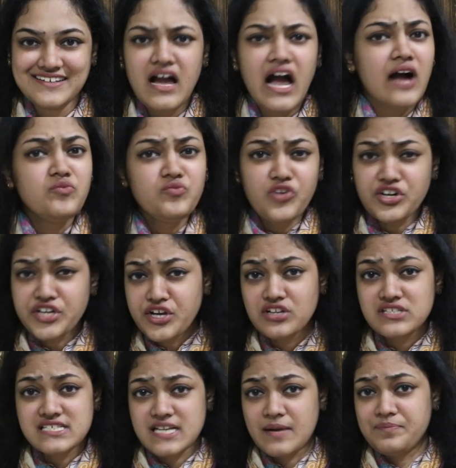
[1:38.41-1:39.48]
I'm working
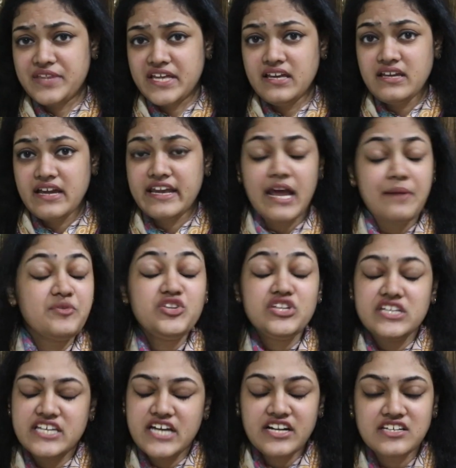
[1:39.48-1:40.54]
on something and I'm
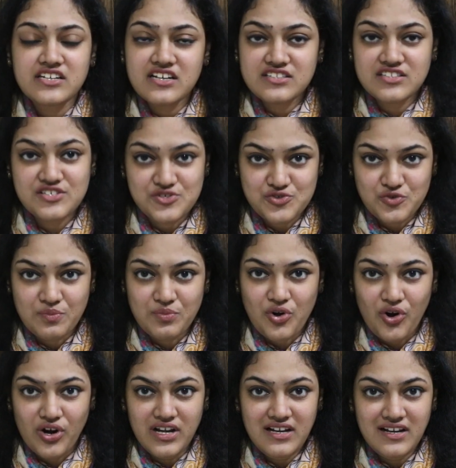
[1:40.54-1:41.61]
in yet another Zoom
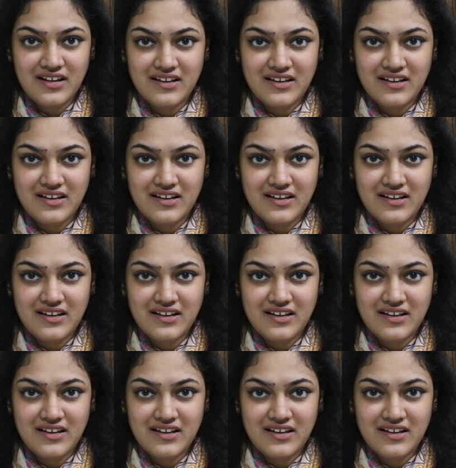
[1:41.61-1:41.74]
call,